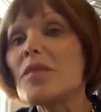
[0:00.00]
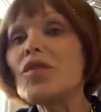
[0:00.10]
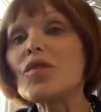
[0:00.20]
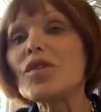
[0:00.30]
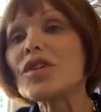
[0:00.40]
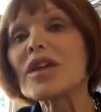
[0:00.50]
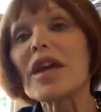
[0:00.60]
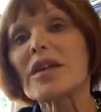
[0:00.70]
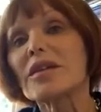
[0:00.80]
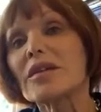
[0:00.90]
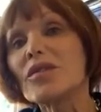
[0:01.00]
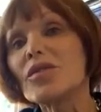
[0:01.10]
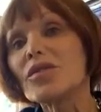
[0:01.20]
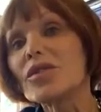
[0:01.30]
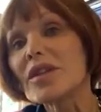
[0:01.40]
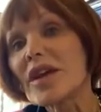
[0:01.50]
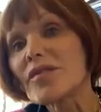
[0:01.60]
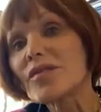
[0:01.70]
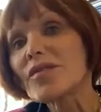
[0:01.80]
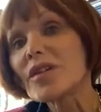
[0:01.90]
You could get
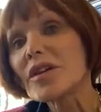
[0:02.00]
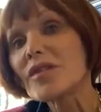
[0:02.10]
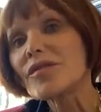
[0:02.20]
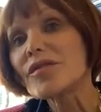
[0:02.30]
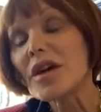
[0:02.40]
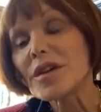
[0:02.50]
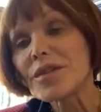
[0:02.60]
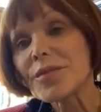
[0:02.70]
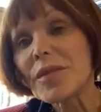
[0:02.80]
fired,